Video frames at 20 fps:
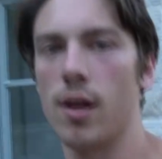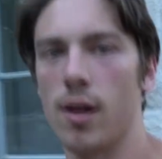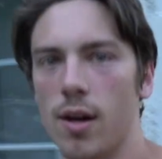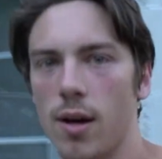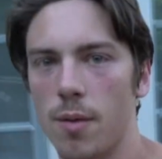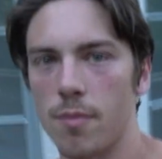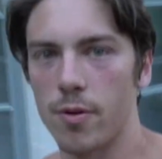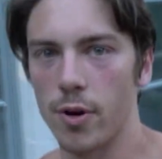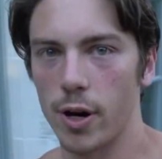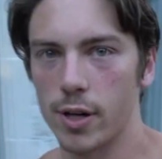don't
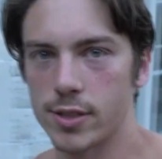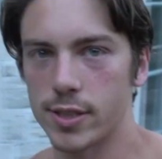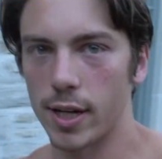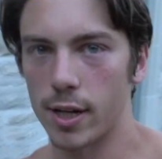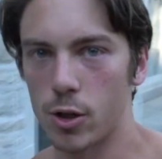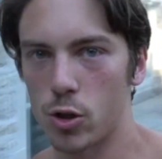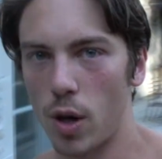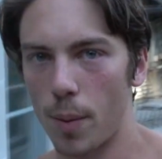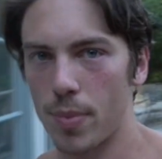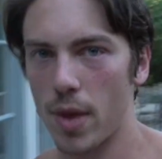I'm very
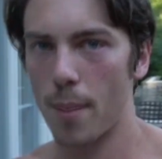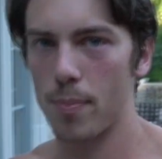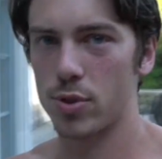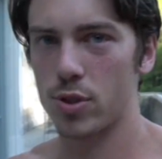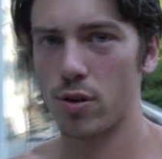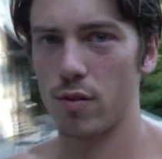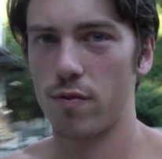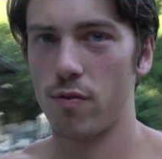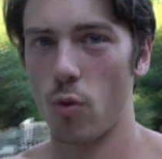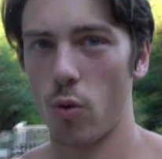excited to drop the
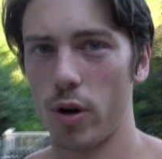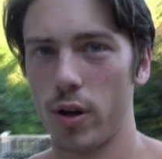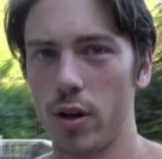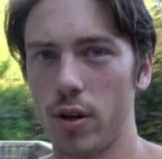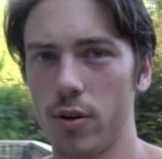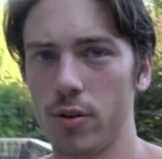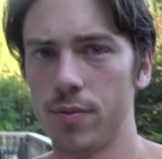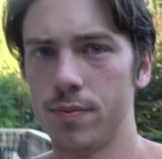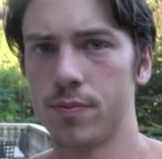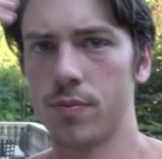episode for
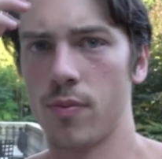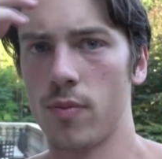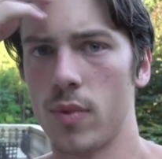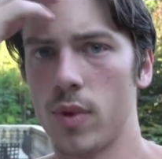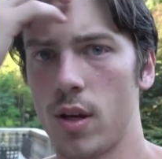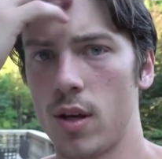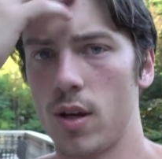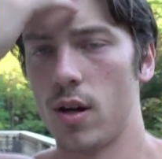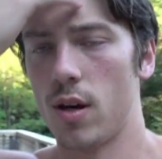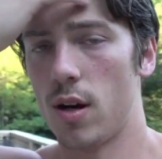you.
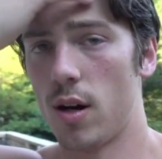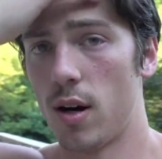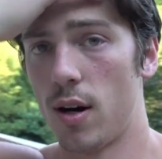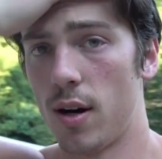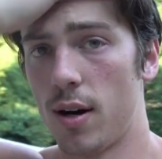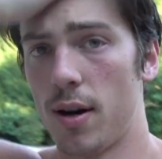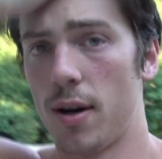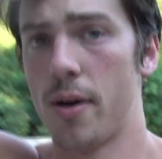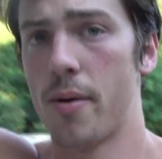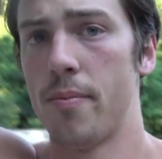
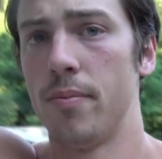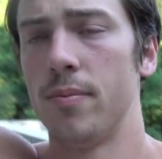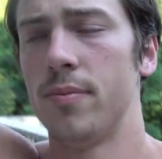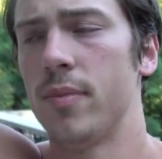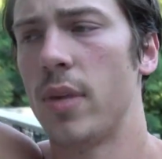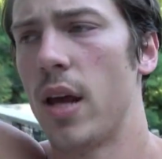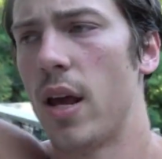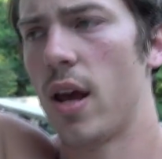Um,